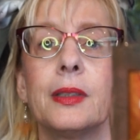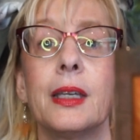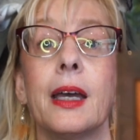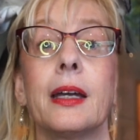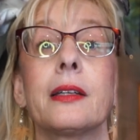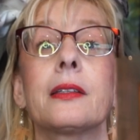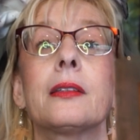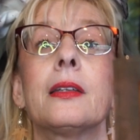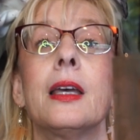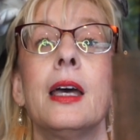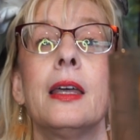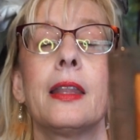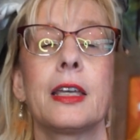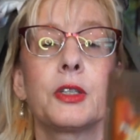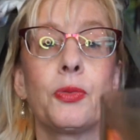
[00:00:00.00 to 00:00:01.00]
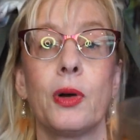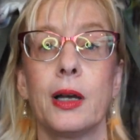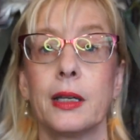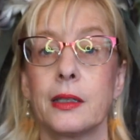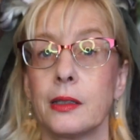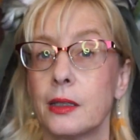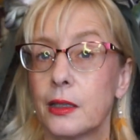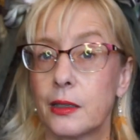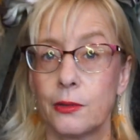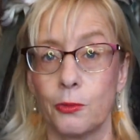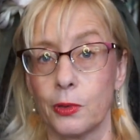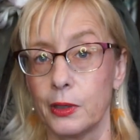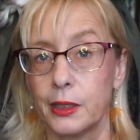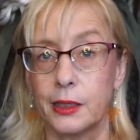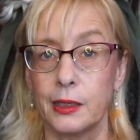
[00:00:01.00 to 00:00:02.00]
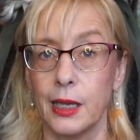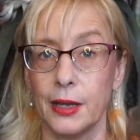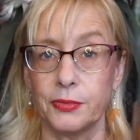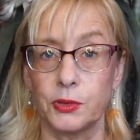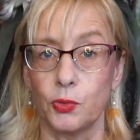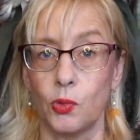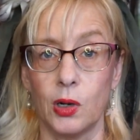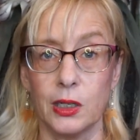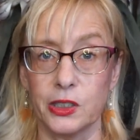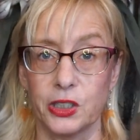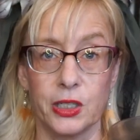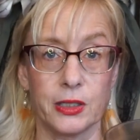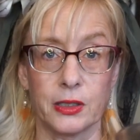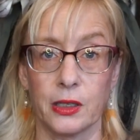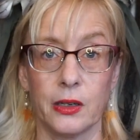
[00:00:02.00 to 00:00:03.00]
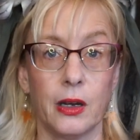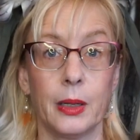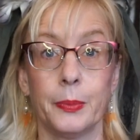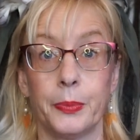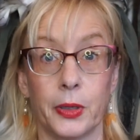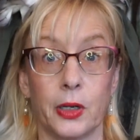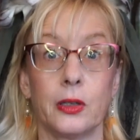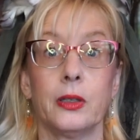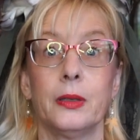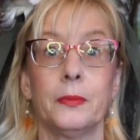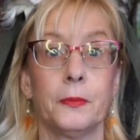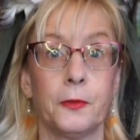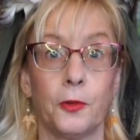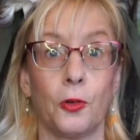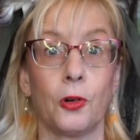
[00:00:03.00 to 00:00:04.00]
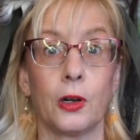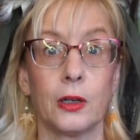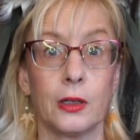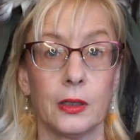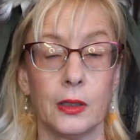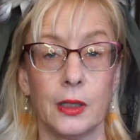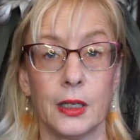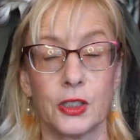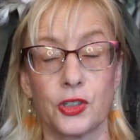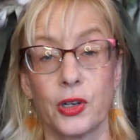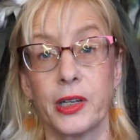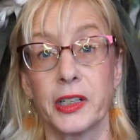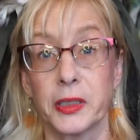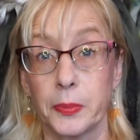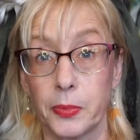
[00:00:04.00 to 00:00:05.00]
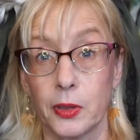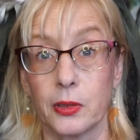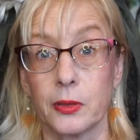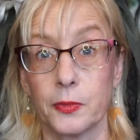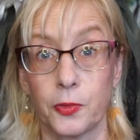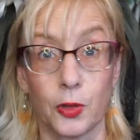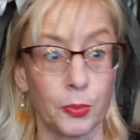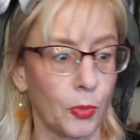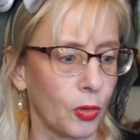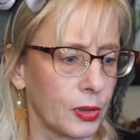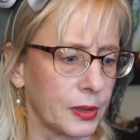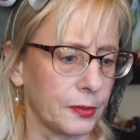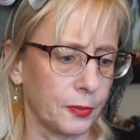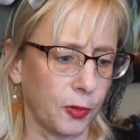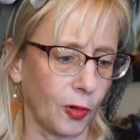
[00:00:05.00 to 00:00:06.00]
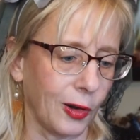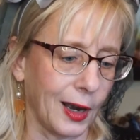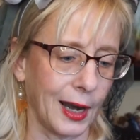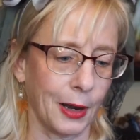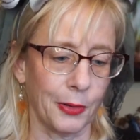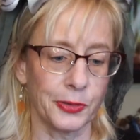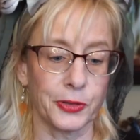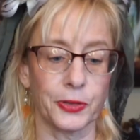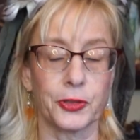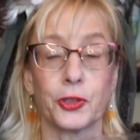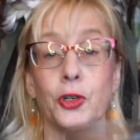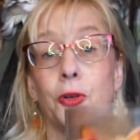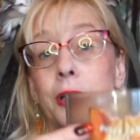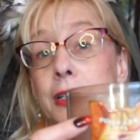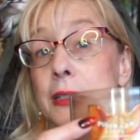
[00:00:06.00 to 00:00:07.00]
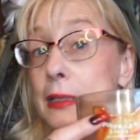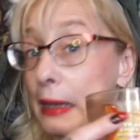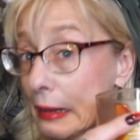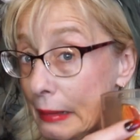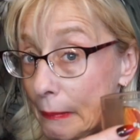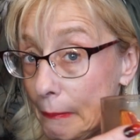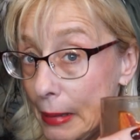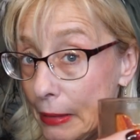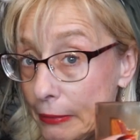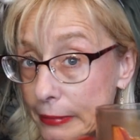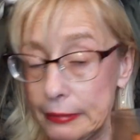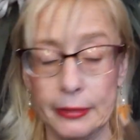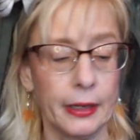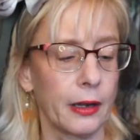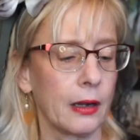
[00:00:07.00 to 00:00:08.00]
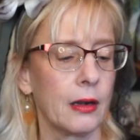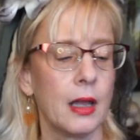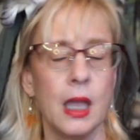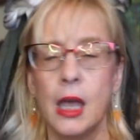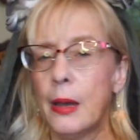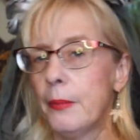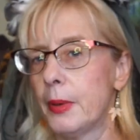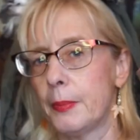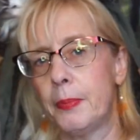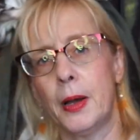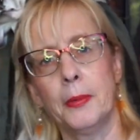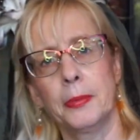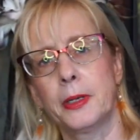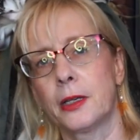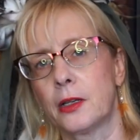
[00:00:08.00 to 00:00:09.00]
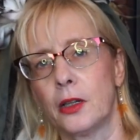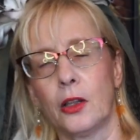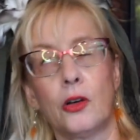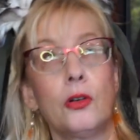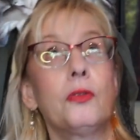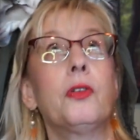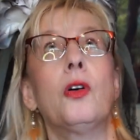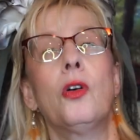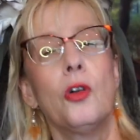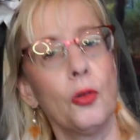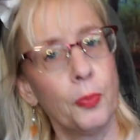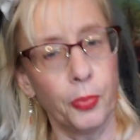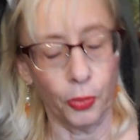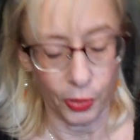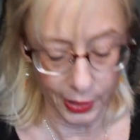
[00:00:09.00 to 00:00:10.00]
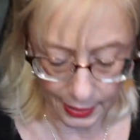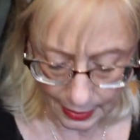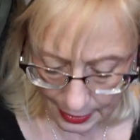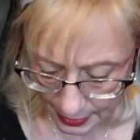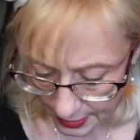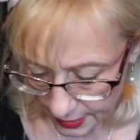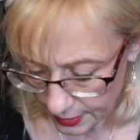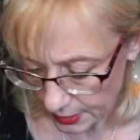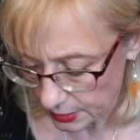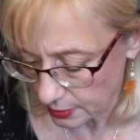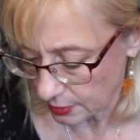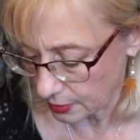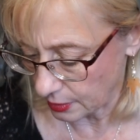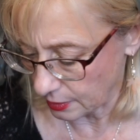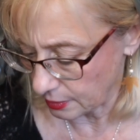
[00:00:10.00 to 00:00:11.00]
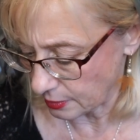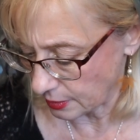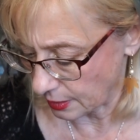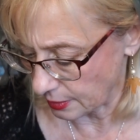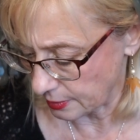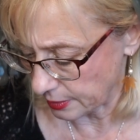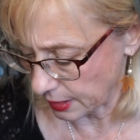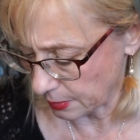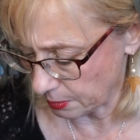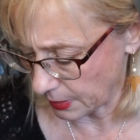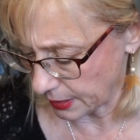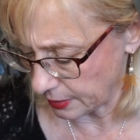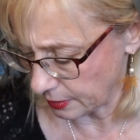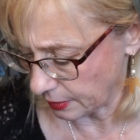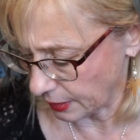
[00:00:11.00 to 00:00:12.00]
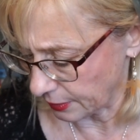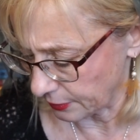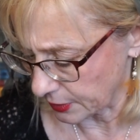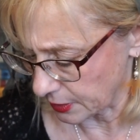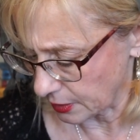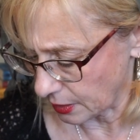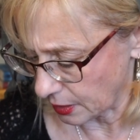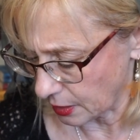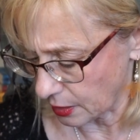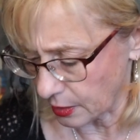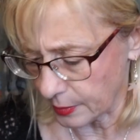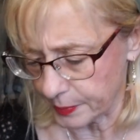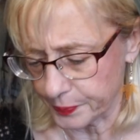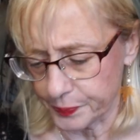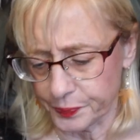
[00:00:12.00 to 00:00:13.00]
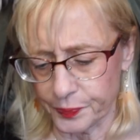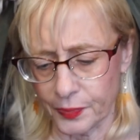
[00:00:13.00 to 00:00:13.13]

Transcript: yeah, that's why you really have to watch these and not burn them for, try not to burn them for more than four hours or so because it kind of melted there. But pumpkin clove, oh boy, this is a scent made in heaven. Um,